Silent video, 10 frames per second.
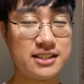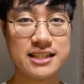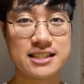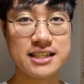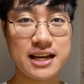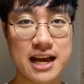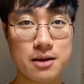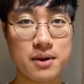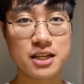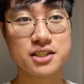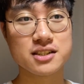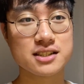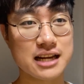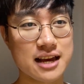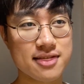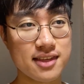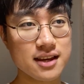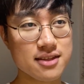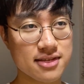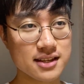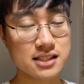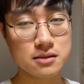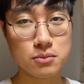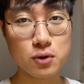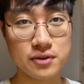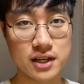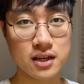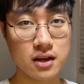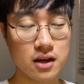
Disney animations that I think this movie,